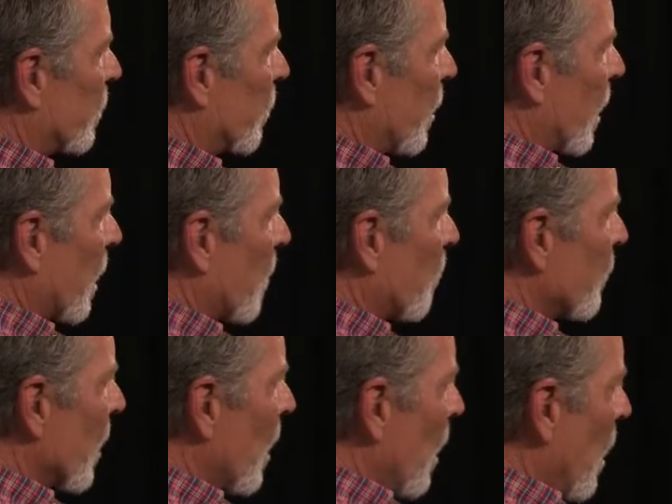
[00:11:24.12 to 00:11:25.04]
week.
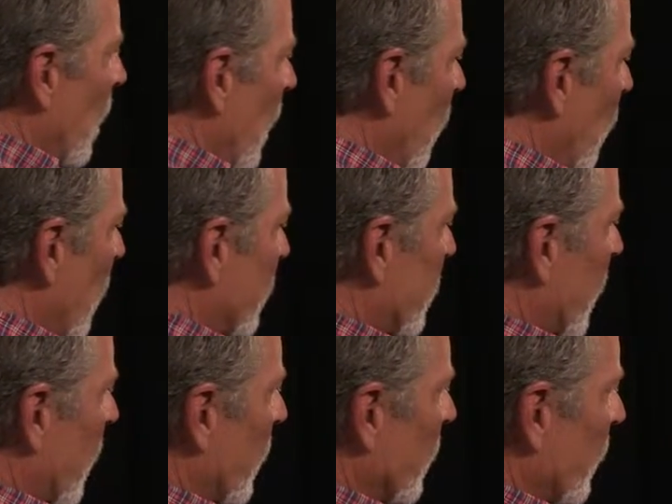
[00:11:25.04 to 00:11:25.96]
And I want to
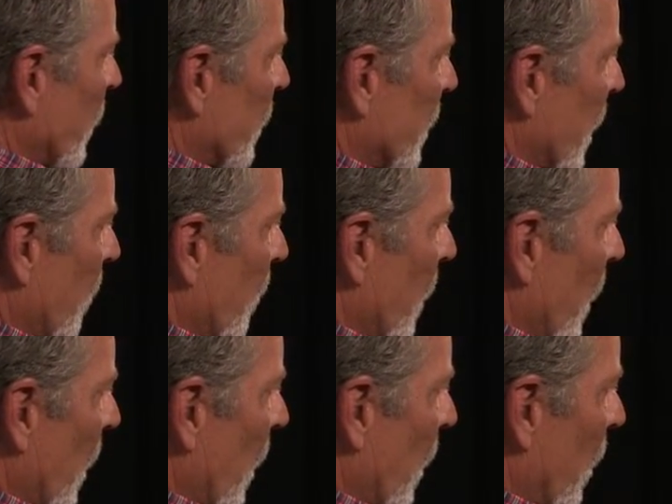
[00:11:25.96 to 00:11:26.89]
take and do the same
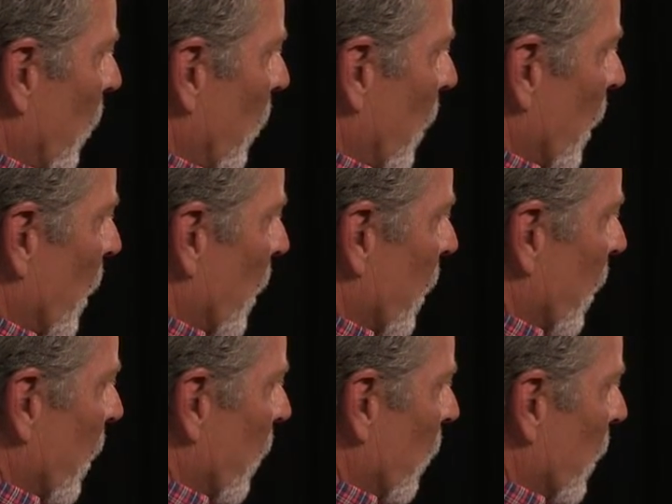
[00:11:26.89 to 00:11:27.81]
thing here with
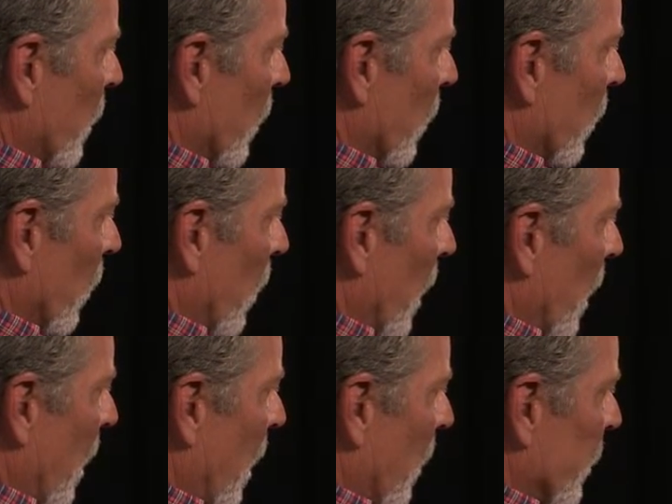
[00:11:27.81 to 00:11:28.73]
the little
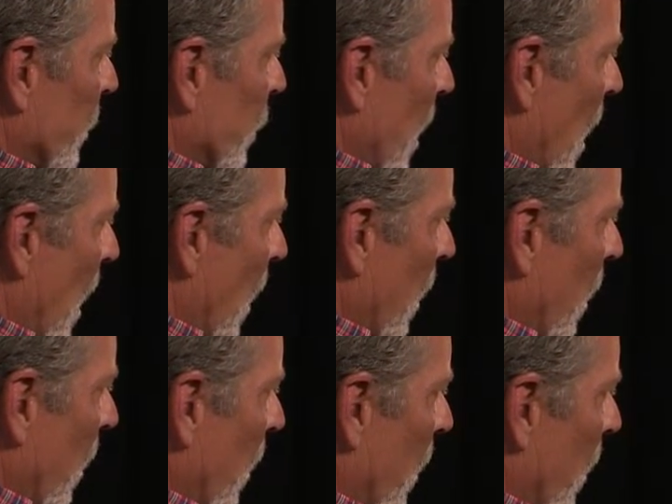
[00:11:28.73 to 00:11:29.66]
lighthouse shack.
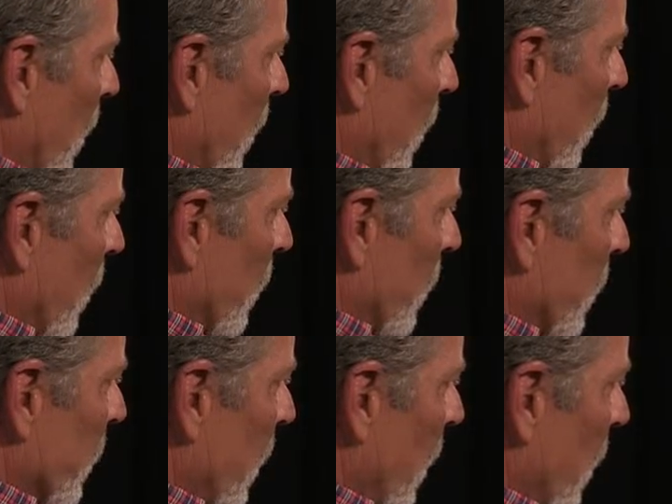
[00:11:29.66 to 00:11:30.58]

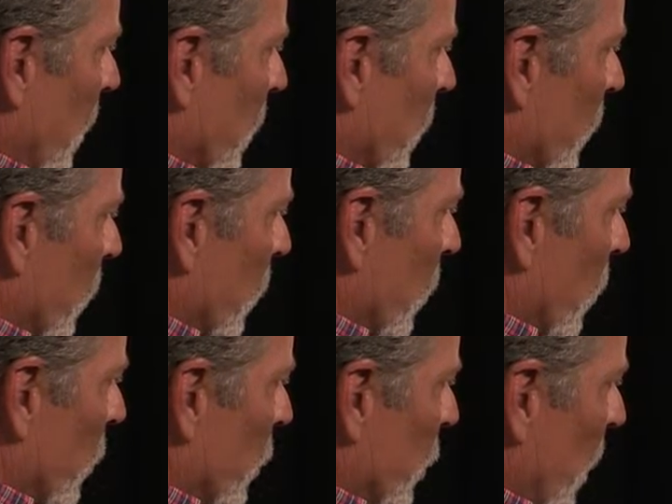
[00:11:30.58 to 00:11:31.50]
Just kind of
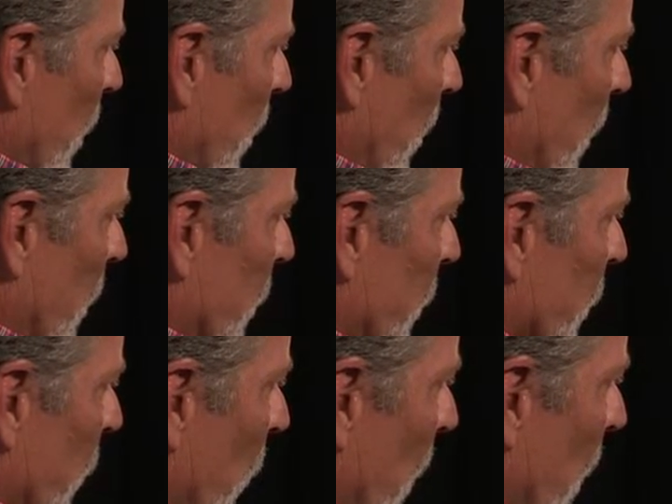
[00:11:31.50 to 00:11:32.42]
gently just
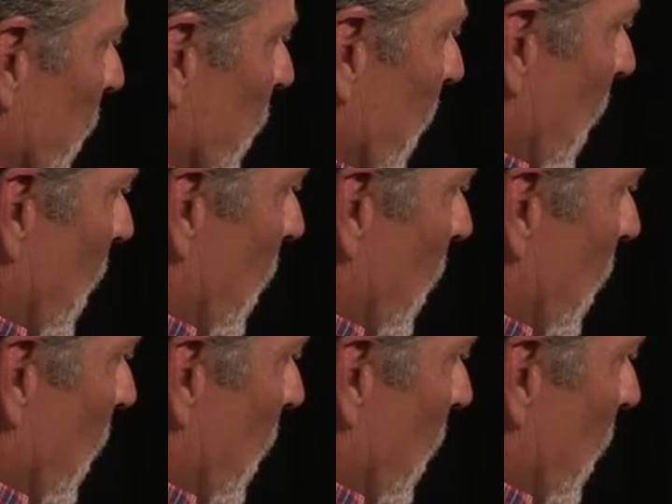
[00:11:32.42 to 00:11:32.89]
graze that